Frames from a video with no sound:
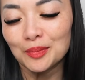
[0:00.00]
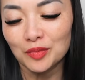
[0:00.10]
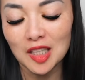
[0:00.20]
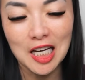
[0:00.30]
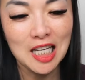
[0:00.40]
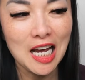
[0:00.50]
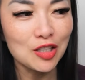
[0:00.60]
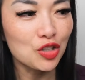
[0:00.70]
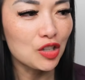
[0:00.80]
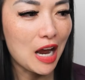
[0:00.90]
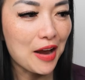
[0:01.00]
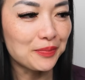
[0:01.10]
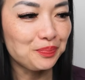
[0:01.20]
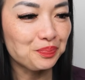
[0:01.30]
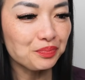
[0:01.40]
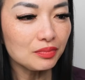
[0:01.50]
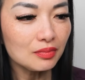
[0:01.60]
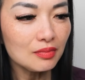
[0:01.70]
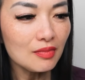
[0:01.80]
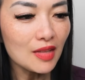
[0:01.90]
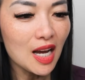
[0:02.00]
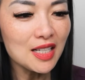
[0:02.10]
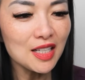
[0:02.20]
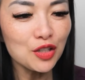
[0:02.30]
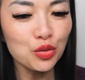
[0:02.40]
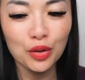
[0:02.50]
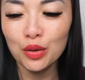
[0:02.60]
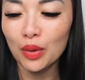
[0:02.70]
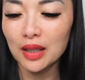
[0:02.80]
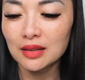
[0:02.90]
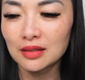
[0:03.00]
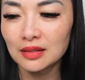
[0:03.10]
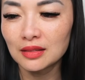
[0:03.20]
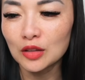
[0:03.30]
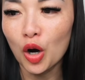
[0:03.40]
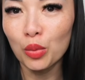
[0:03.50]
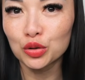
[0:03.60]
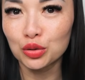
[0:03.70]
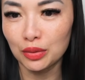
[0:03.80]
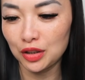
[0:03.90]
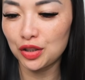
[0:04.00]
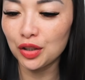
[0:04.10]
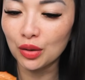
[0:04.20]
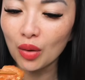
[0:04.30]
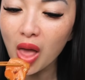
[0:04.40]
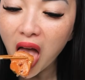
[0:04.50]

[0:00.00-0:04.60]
Like yesterday, I did 21, almost 22.